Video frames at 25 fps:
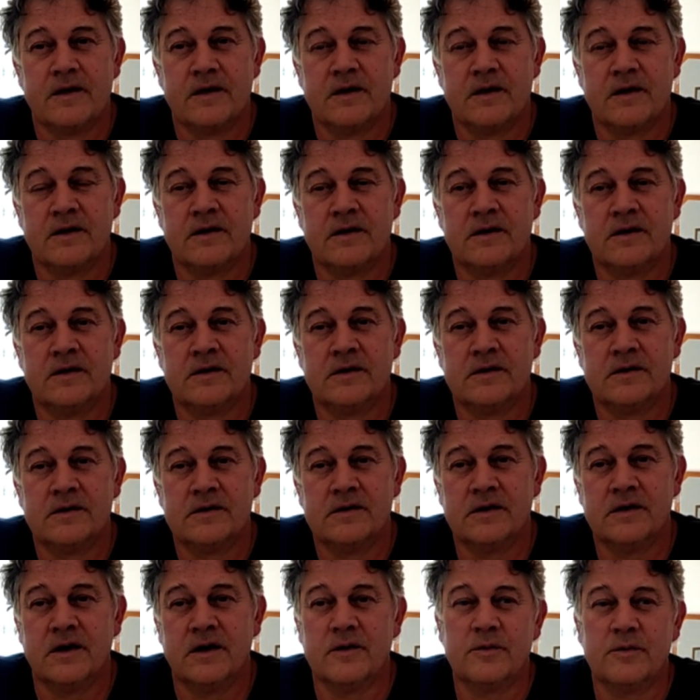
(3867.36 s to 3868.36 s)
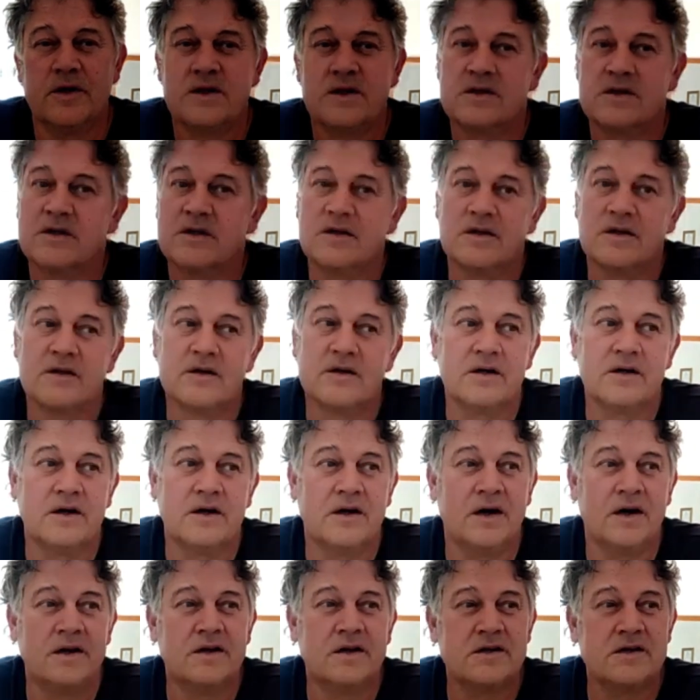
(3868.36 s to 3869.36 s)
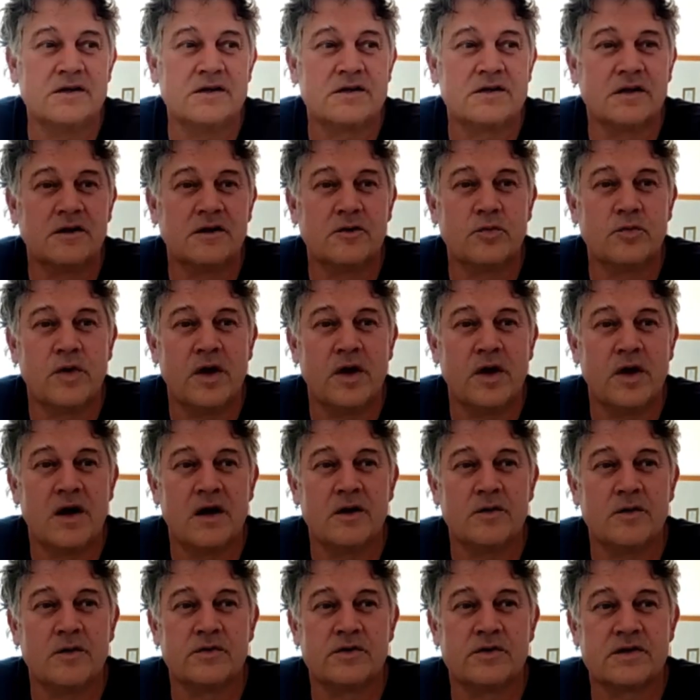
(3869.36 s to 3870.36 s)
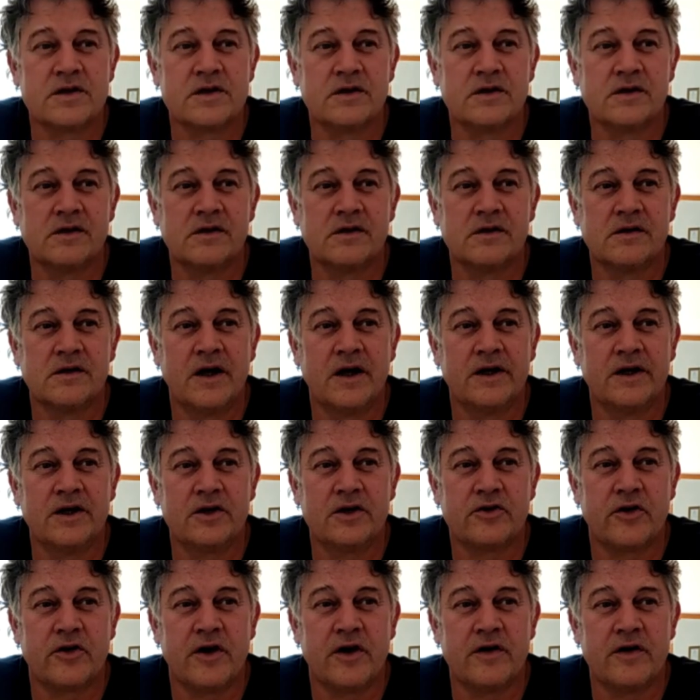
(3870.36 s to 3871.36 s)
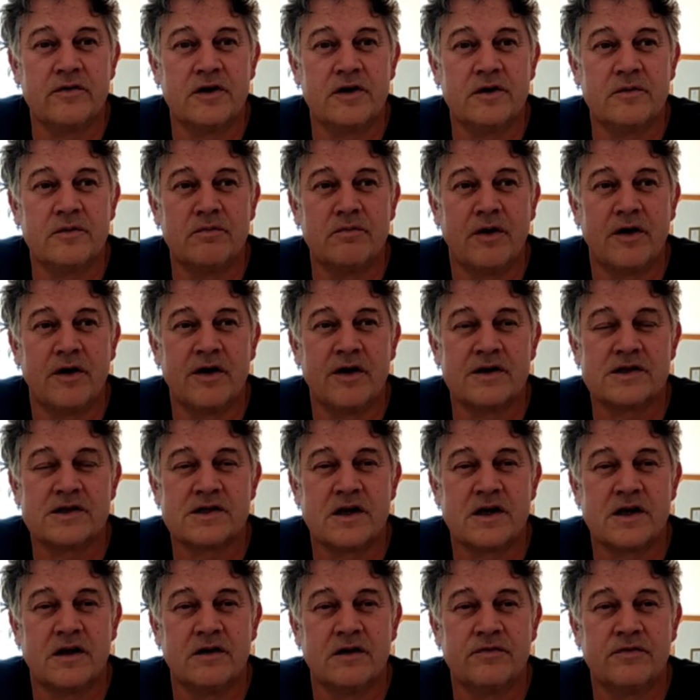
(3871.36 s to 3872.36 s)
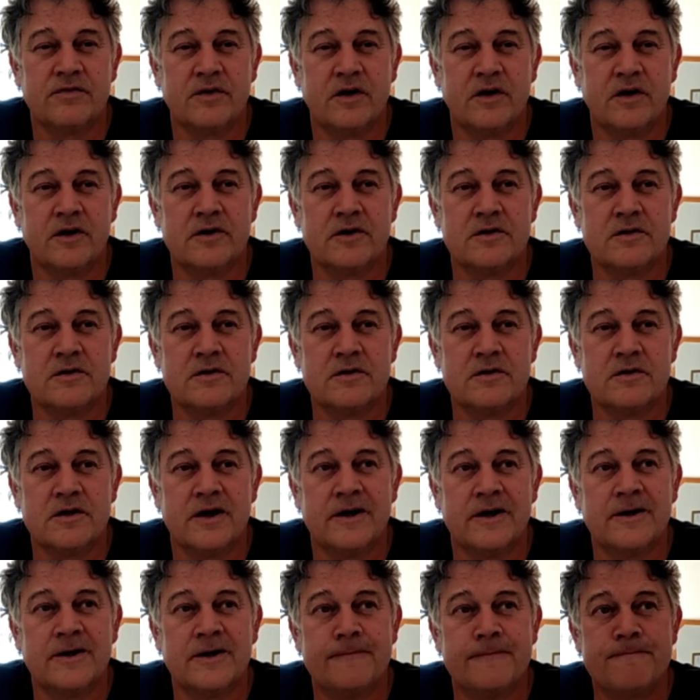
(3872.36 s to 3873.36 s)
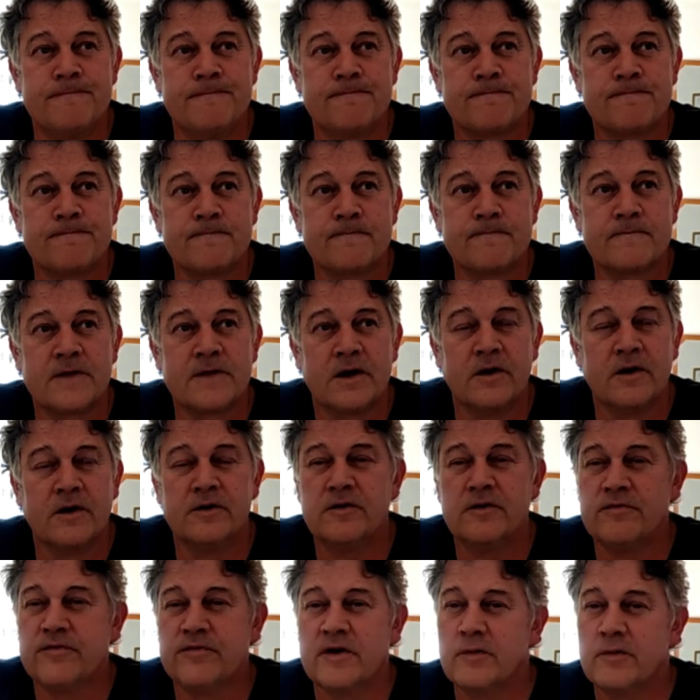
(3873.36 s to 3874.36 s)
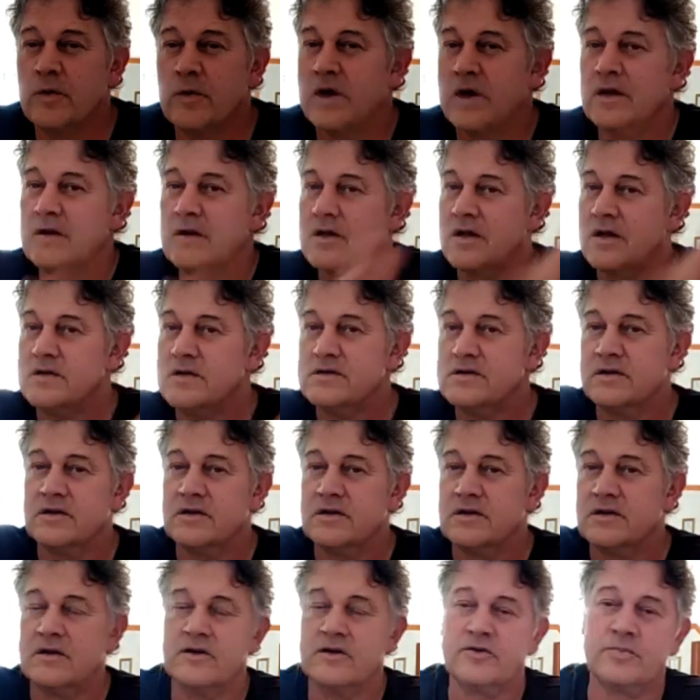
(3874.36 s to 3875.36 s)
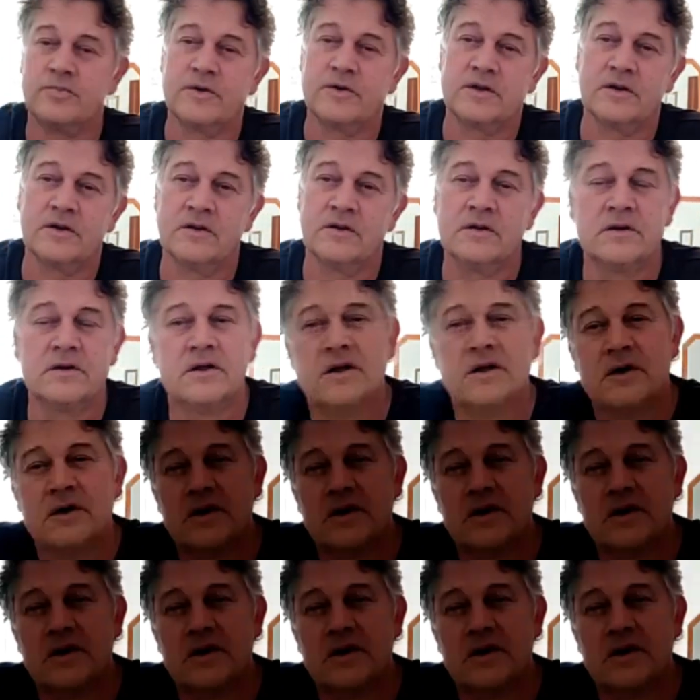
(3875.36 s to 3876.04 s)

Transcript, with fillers: We had other incident we had was a lady driving by herself on the freeway close to the hospital.